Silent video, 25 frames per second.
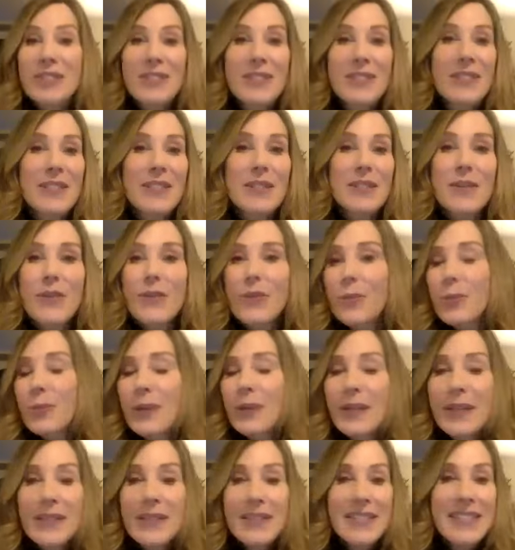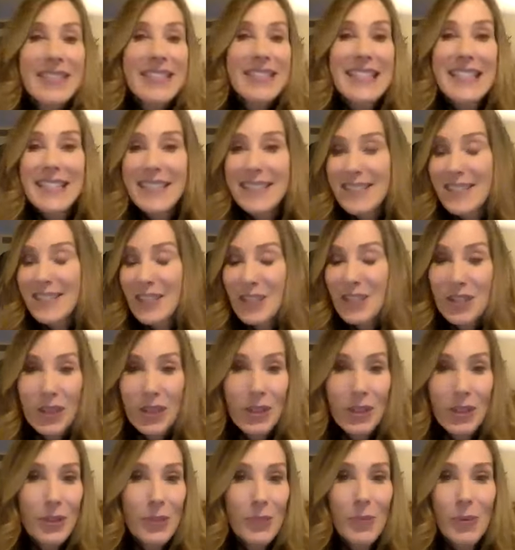is this 3 C's to
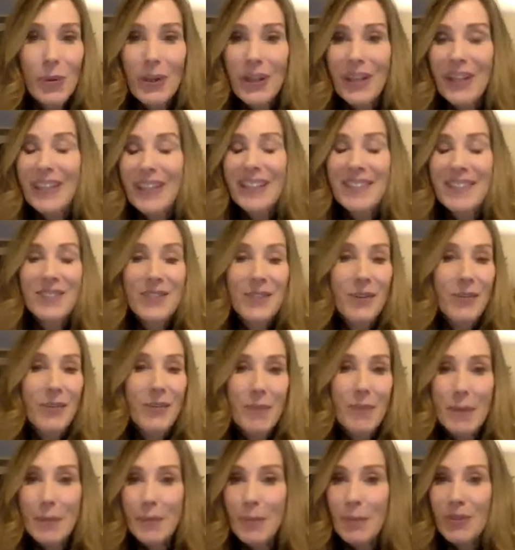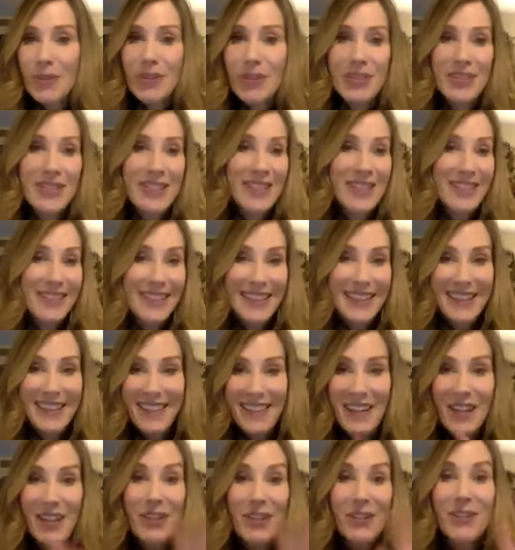start your morning. And so if people just click
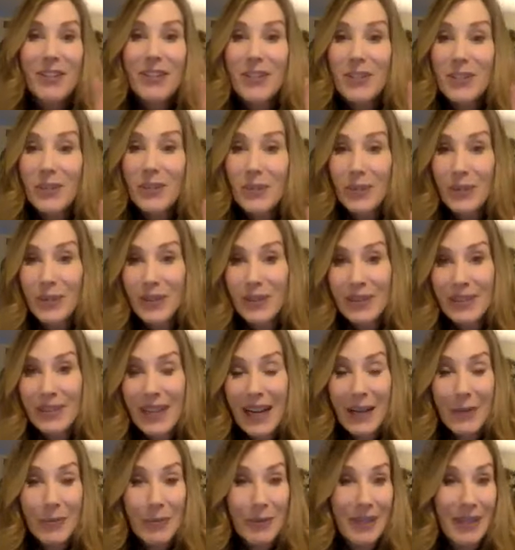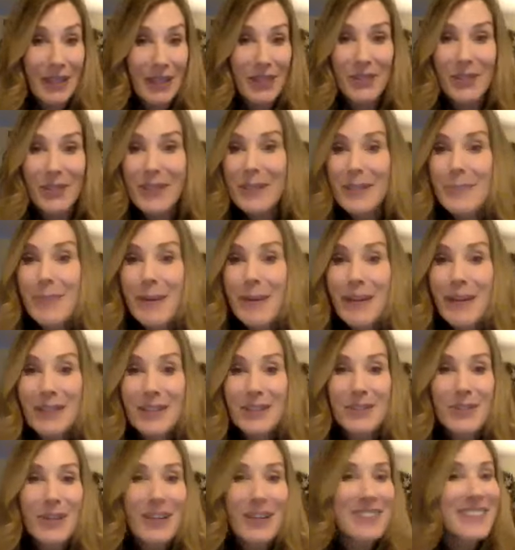there, I will get your email
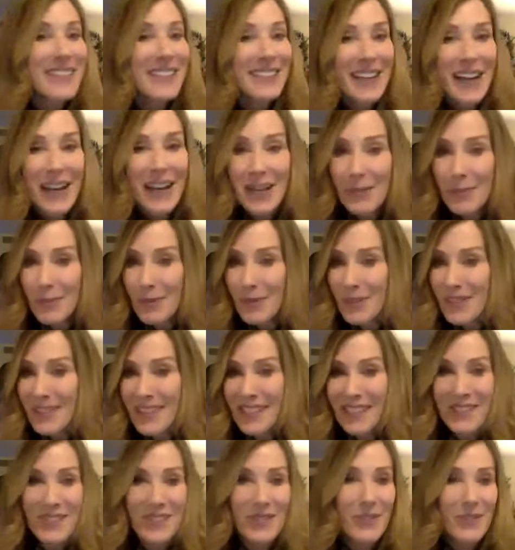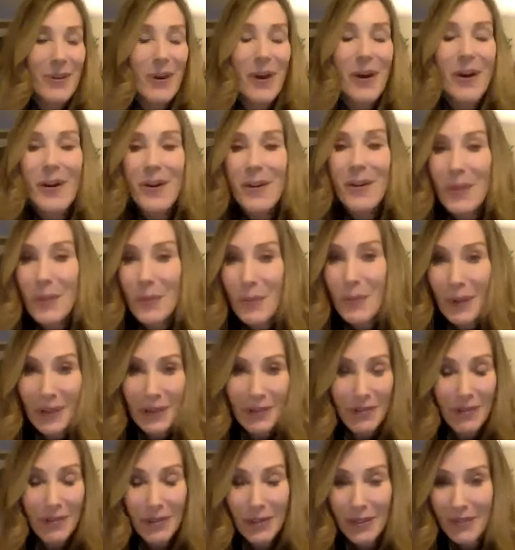address and I will send you all the
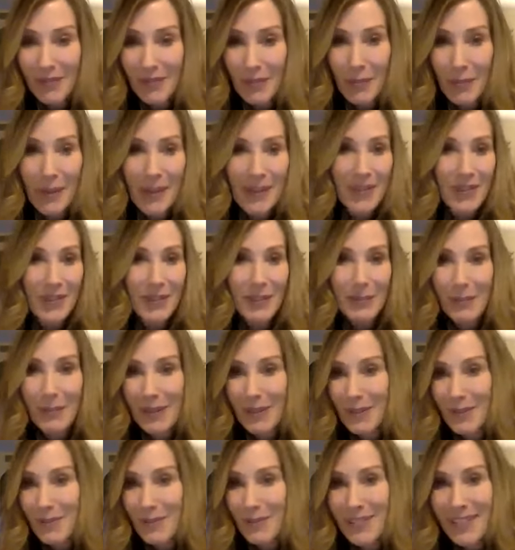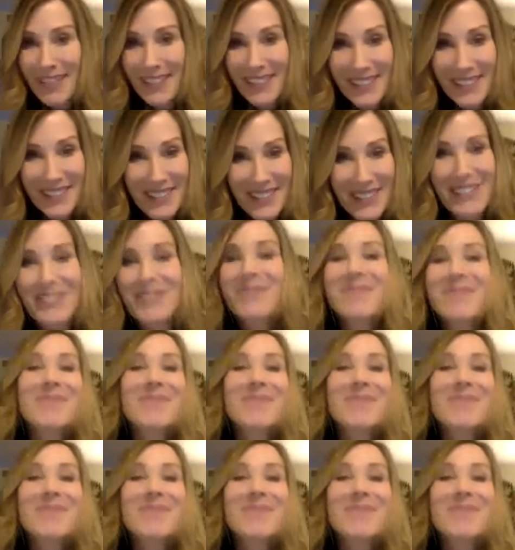wonderful information in my newsletters.